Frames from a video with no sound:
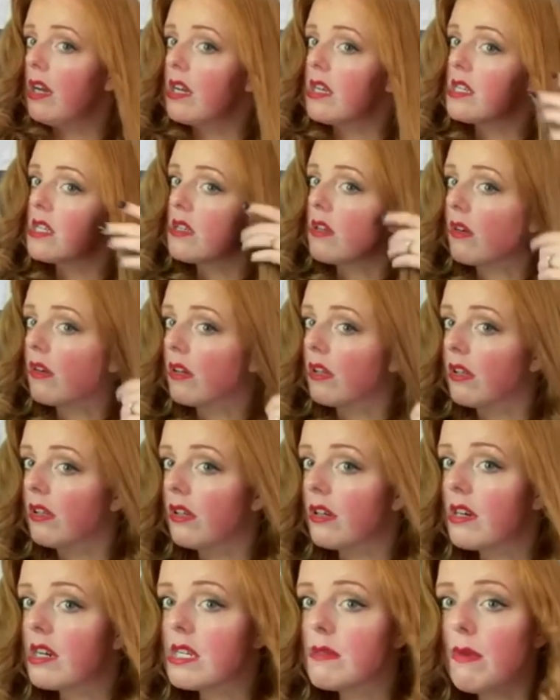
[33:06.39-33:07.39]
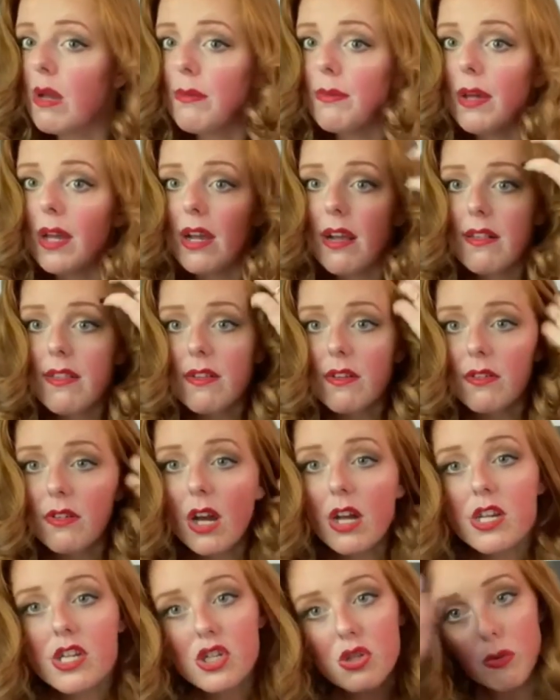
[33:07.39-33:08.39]
a certain look to my bangs, they're
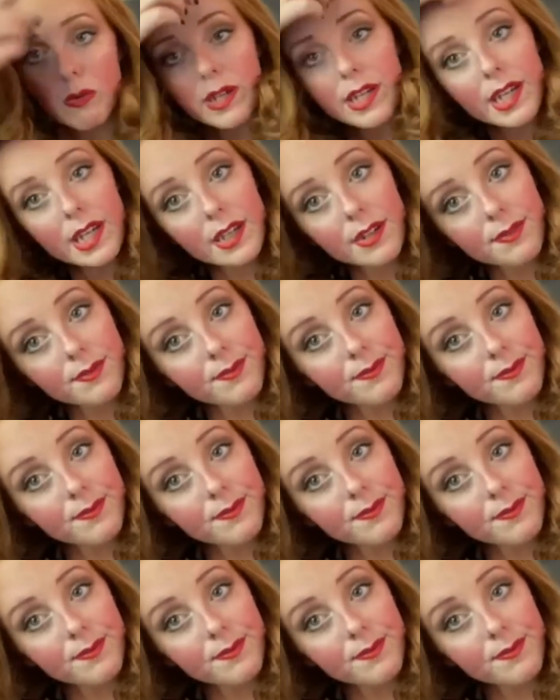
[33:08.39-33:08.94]
not doing it.